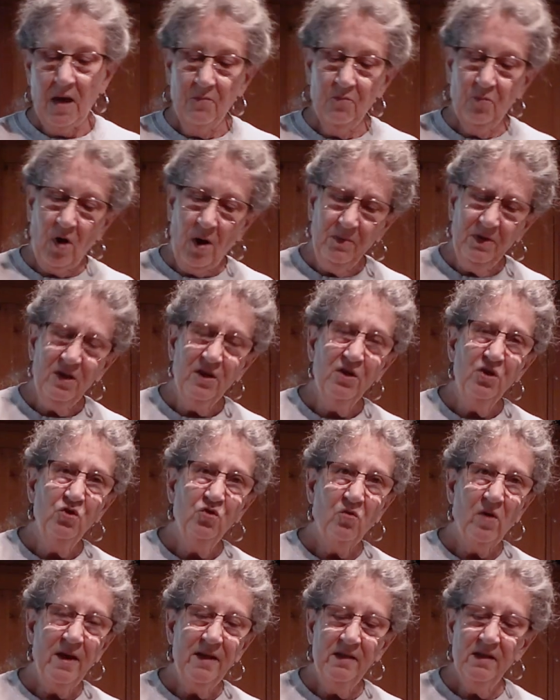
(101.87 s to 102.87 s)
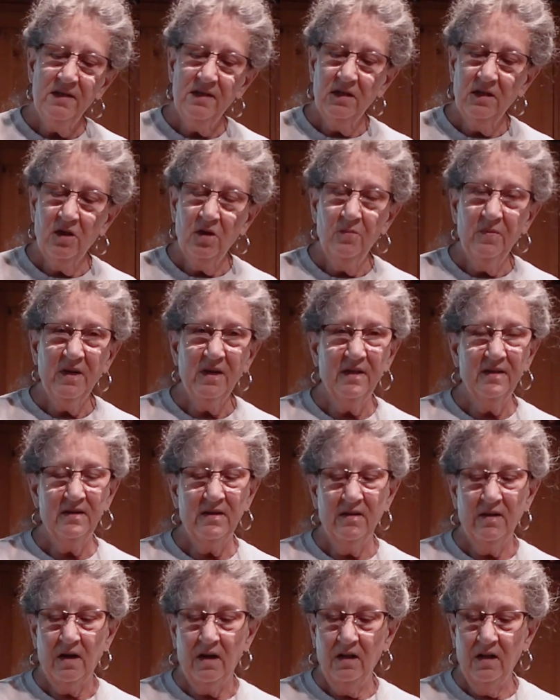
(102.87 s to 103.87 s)
I'm probably going to drain these a little bit because
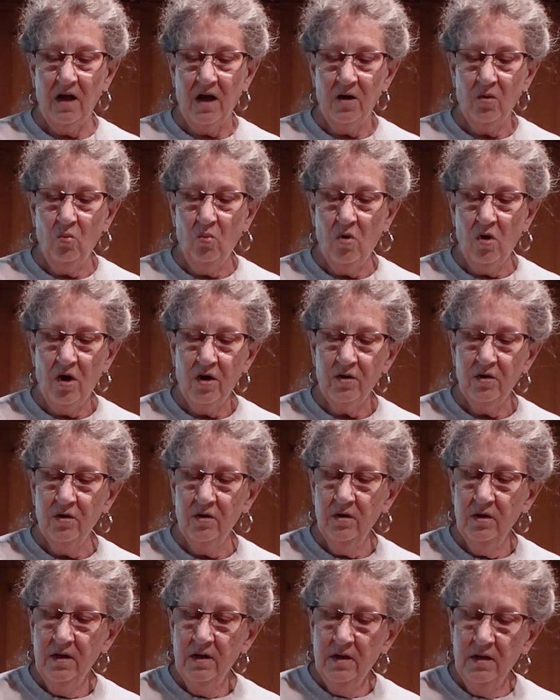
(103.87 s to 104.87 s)
they got a lot of water.